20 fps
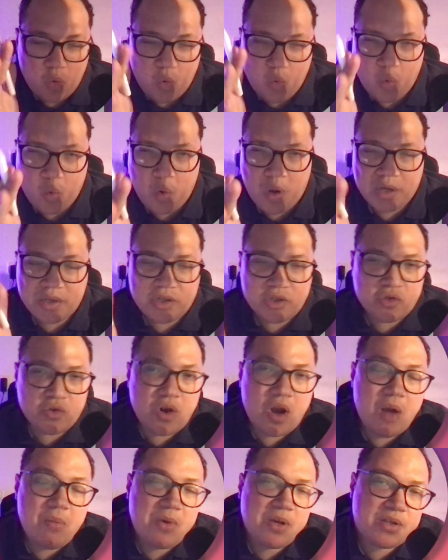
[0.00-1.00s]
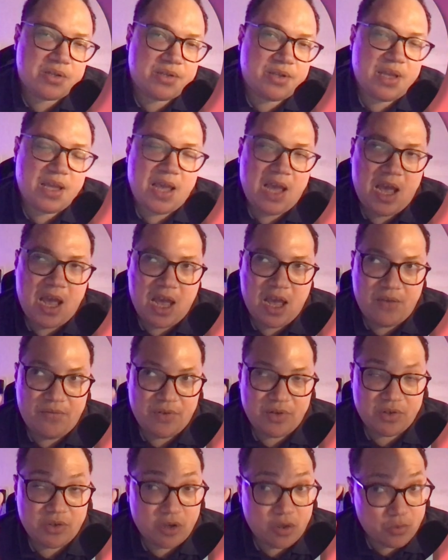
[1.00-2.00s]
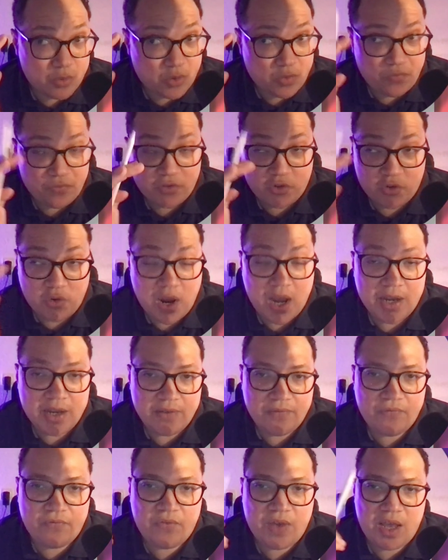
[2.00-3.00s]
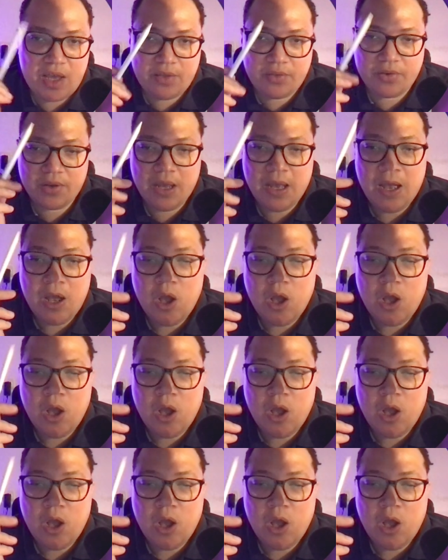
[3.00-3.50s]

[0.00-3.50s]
what traumas they have in terms of tried and failed.